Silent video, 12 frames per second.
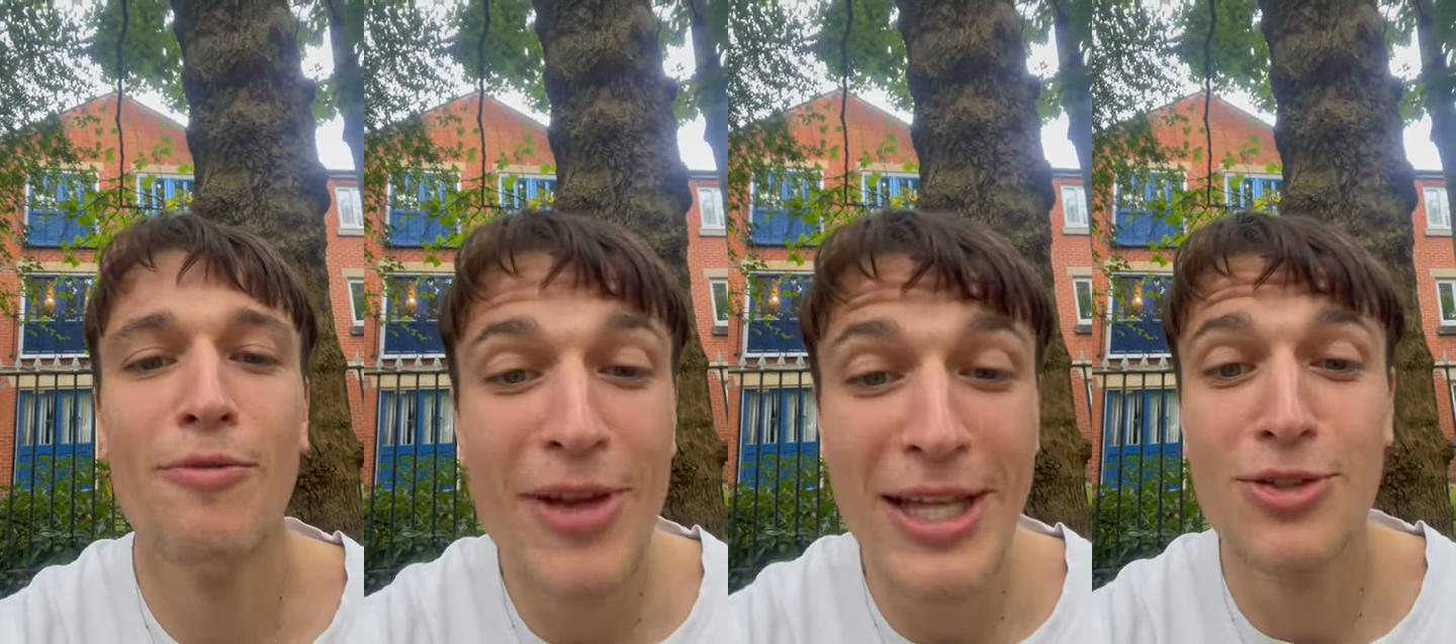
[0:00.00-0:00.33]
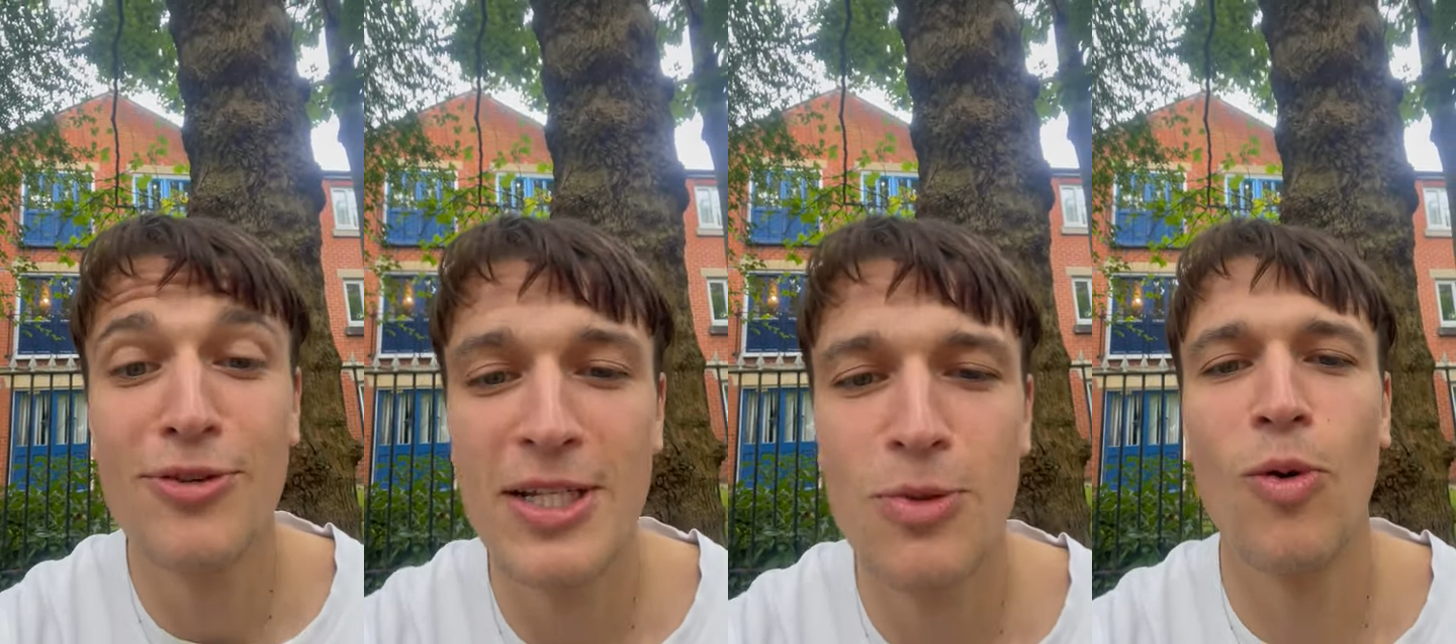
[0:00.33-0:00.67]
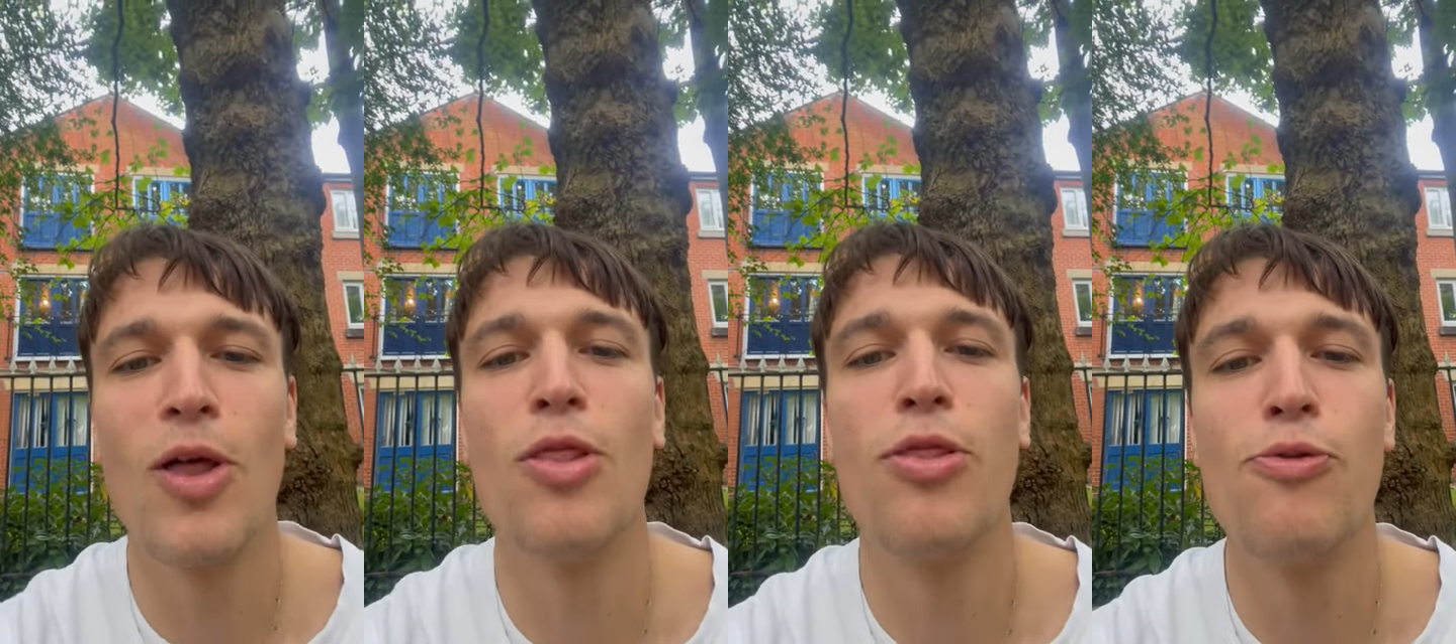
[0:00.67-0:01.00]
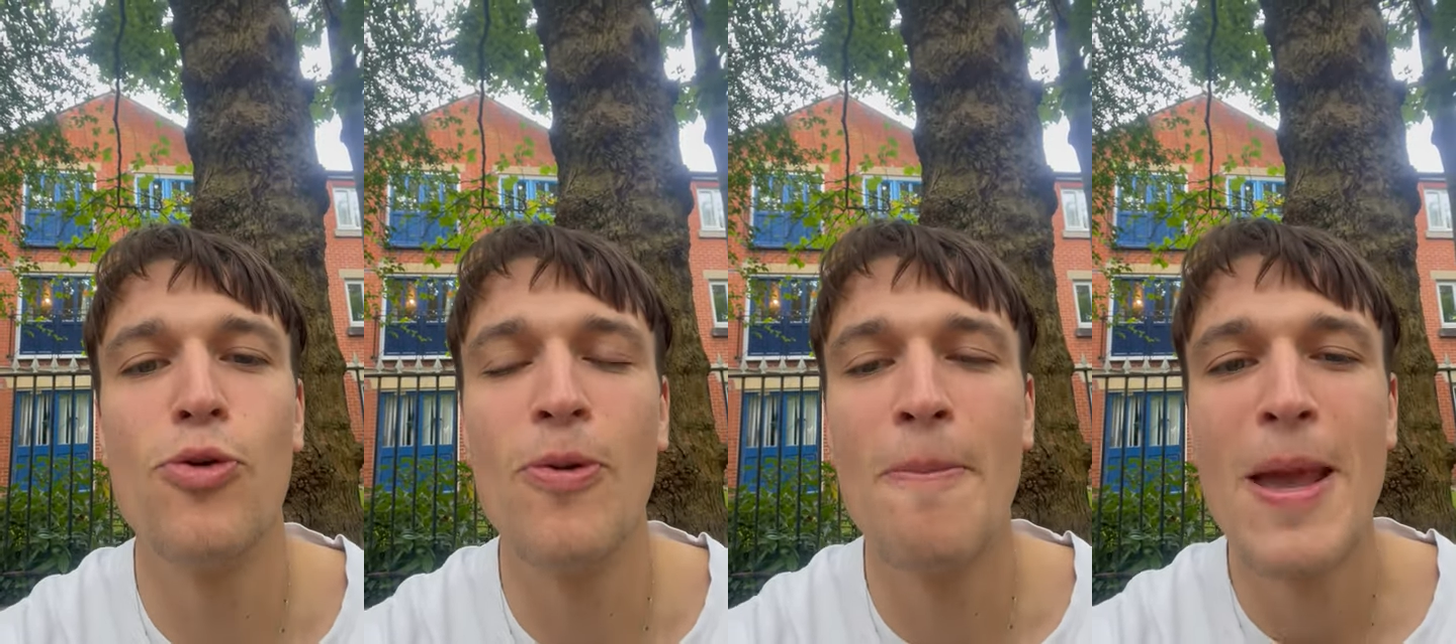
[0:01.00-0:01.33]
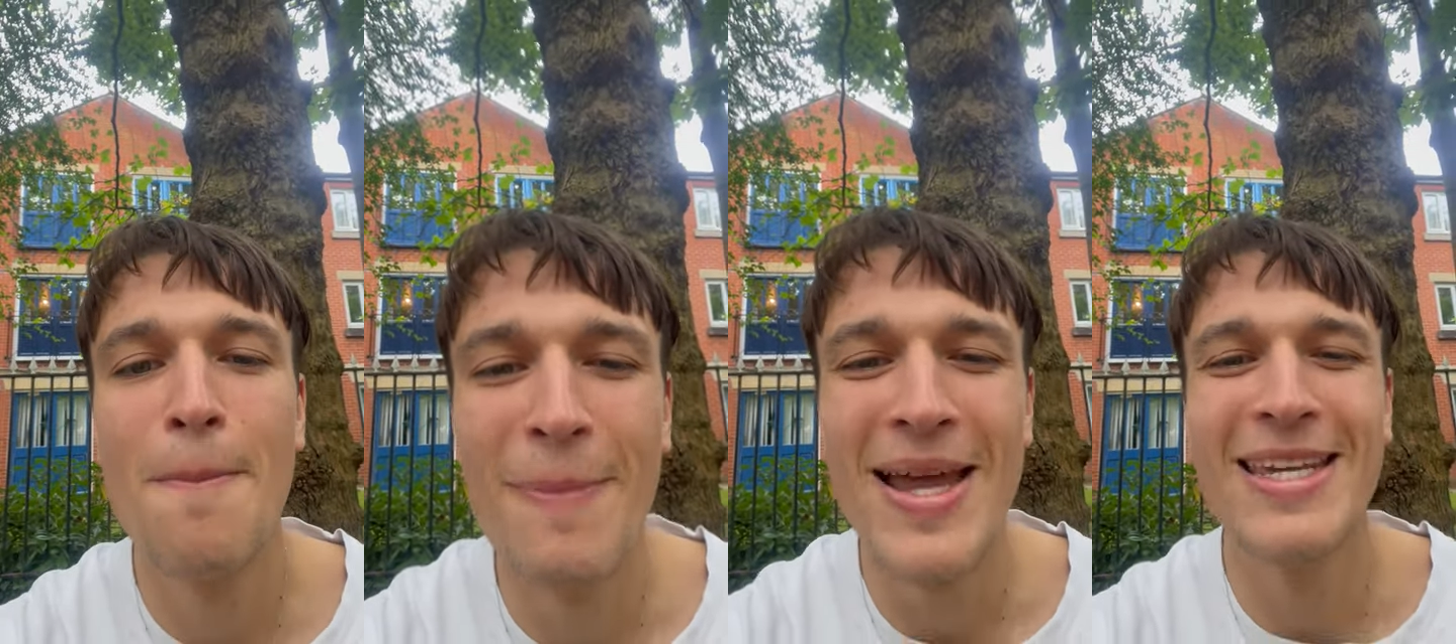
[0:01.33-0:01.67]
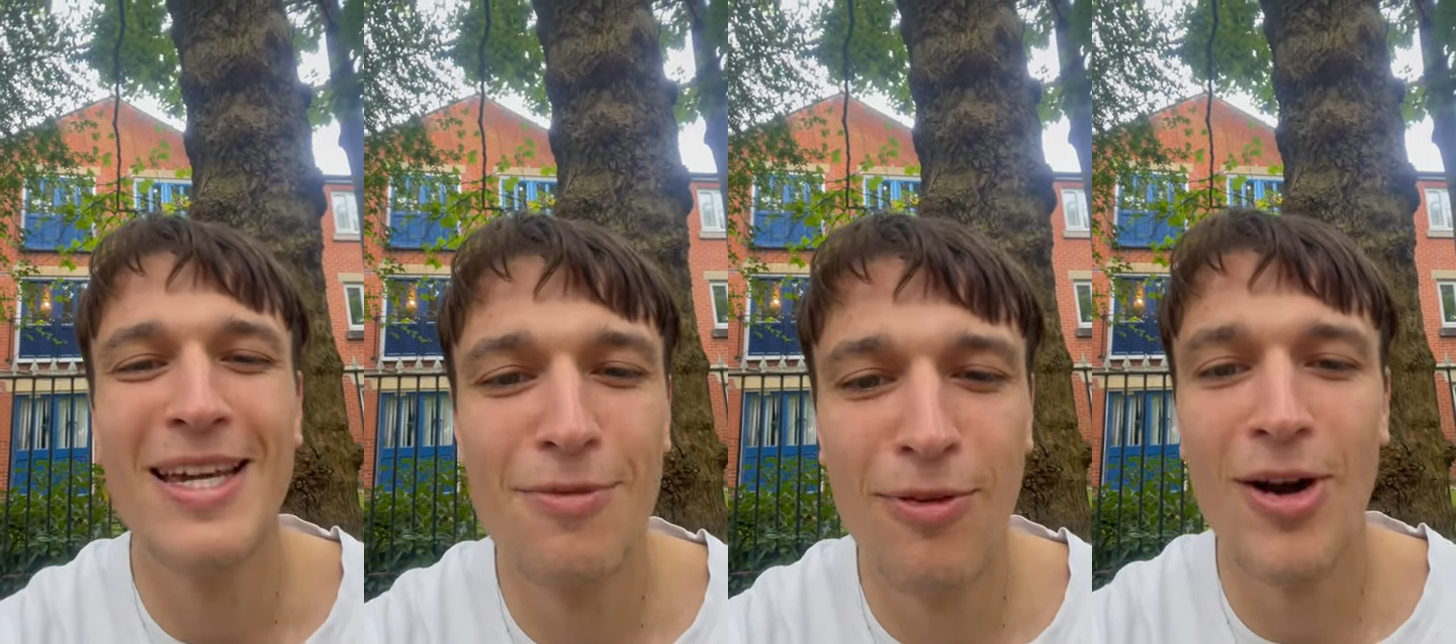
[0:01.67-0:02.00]
victory is won through
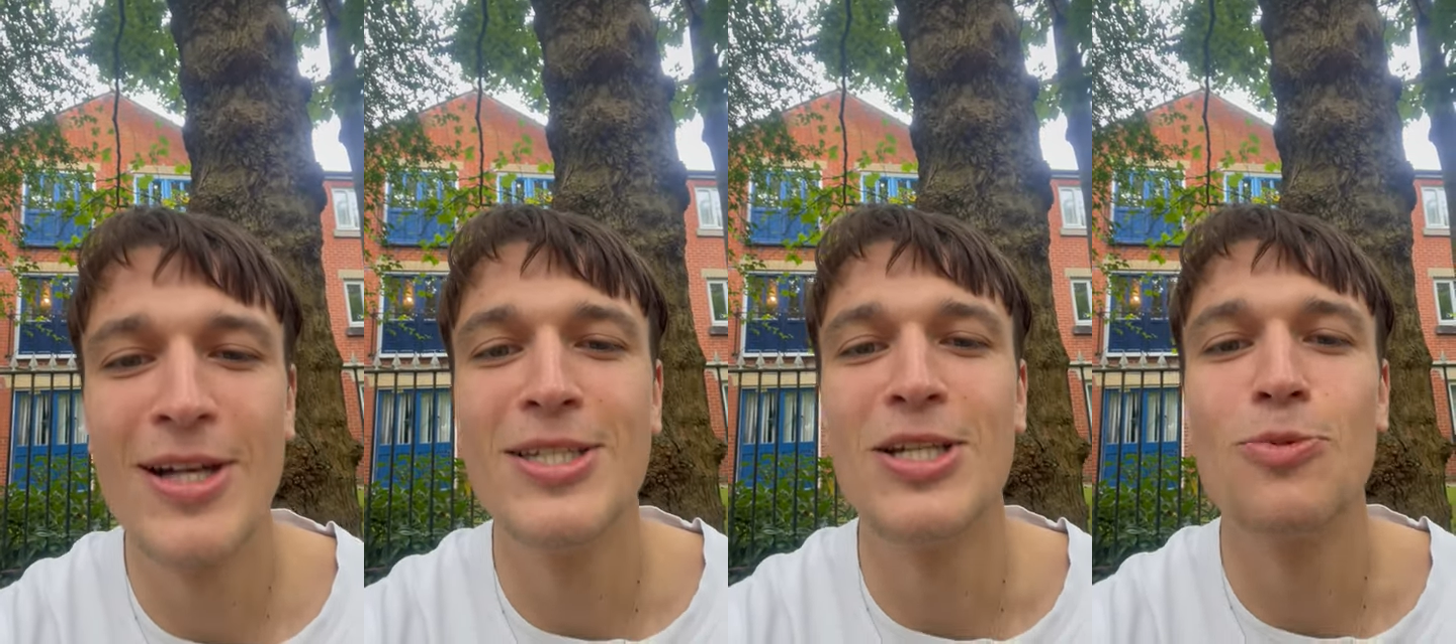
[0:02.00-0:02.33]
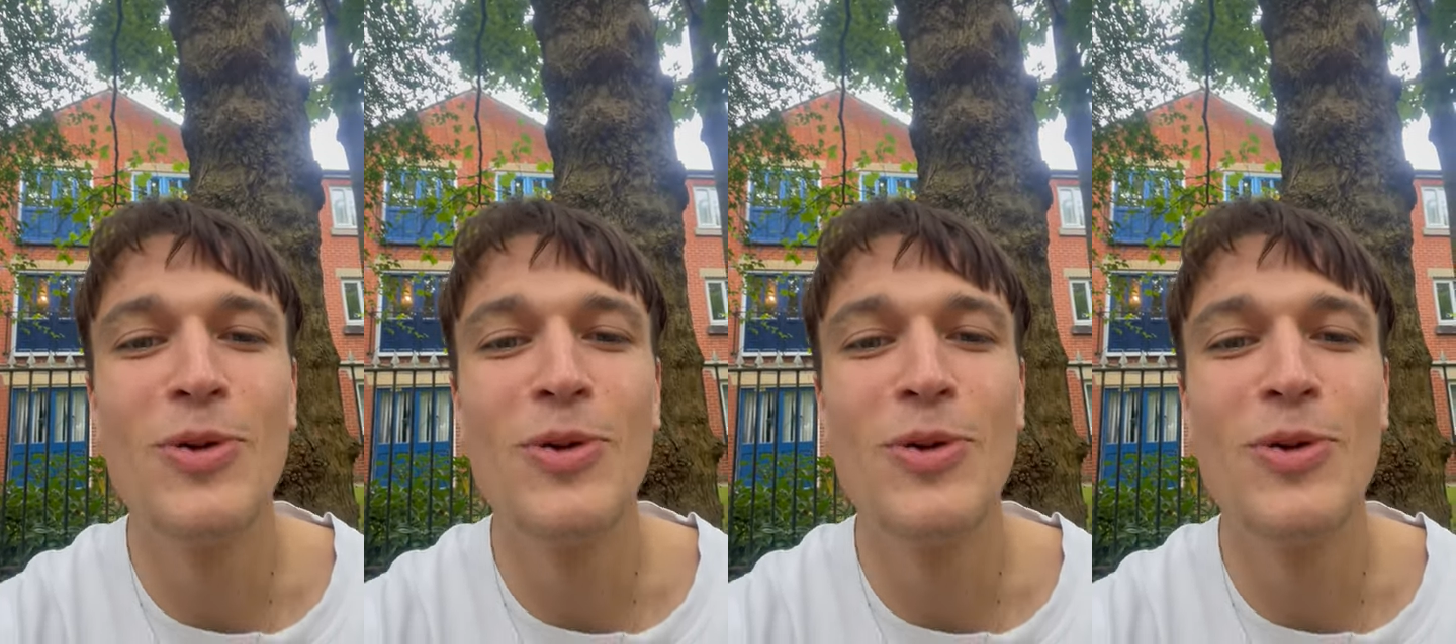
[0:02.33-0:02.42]
many advisors.